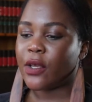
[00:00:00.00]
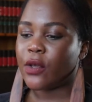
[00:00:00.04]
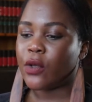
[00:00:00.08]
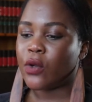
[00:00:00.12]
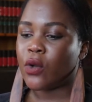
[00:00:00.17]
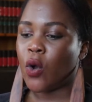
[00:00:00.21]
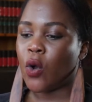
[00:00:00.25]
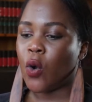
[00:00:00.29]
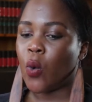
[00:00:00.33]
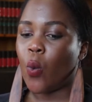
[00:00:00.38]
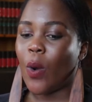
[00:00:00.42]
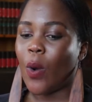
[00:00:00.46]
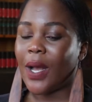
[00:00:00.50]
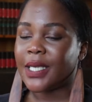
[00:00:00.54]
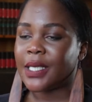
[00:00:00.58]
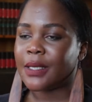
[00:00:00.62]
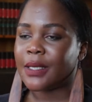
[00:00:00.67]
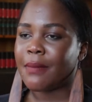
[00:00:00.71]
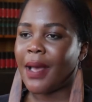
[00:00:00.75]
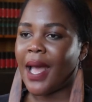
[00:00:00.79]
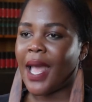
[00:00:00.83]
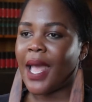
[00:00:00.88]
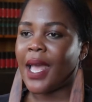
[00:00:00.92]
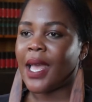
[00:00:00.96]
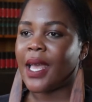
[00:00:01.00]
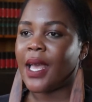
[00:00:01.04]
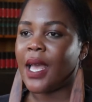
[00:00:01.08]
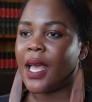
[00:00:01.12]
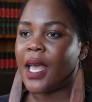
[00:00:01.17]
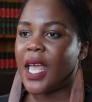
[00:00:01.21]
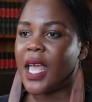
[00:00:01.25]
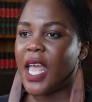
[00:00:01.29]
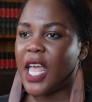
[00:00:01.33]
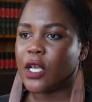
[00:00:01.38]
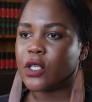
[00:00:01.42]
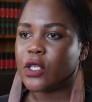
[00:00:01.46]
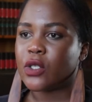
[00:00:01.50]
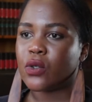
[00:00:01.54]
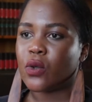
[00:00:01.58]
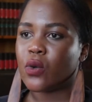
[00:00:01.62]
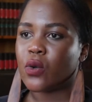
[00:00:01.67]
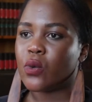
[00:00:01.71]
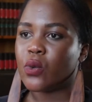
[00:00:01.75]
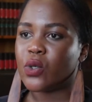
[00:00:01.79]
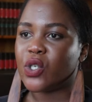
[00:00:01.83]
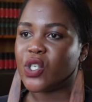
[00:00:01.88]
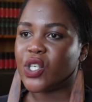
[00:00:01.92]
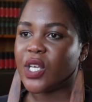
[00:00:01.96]
you know, was my
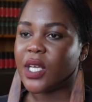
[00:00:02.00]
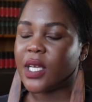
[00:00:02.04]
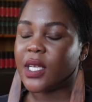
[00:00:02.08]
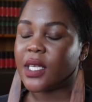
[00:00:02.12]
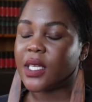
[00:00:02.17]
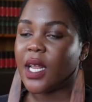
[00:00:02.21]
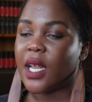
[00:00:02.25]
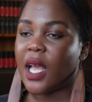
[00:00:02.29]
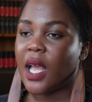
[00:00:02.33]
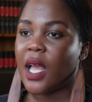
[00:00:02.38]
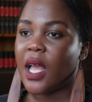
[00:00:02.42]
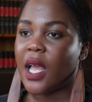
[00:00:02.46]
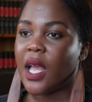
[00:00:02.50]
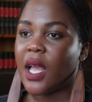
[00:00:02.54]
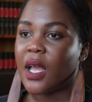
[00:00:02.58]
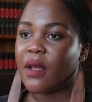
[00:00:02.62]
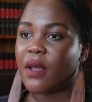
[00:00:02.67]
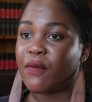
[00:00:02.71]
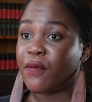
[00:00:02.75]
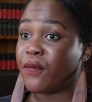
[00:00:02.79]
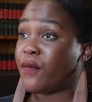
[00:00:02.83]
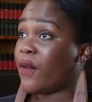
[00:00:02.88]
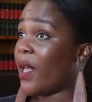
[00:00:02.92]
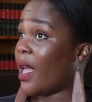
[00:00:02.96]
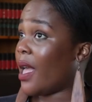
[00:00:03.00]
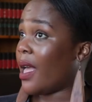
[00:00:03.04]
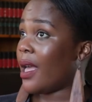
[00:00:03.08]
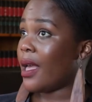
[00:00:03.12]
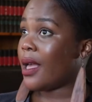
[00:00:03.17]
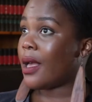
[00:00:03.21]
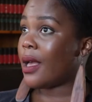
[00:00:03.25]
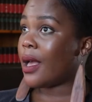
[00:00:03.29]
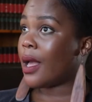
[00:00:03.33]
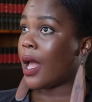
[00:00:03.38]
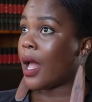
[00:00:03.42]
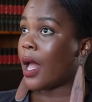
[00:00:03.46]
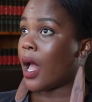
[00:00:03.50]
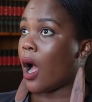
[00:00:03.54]
exclusion fair?